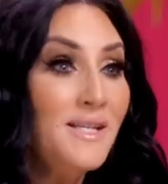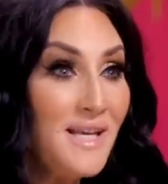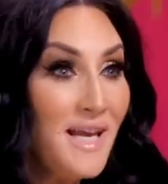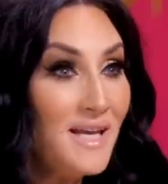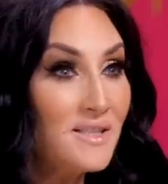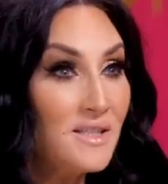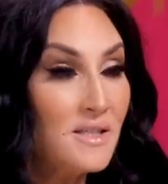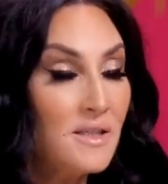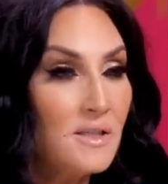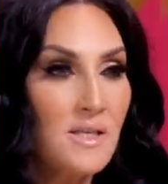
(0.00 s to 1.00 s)
is it? Mm
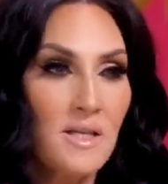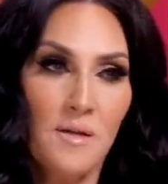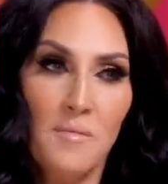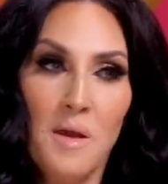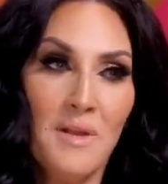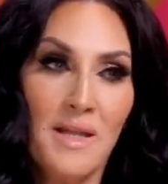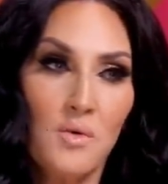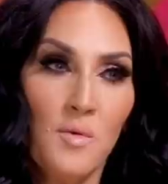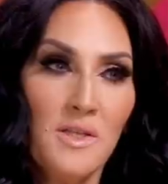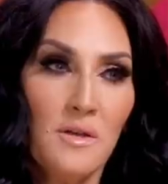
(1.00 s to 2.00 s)
-hmm. See, maybe that's
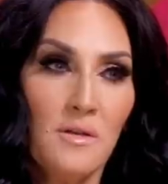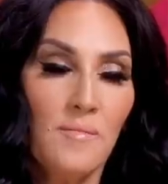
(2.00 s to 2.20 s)
a reason.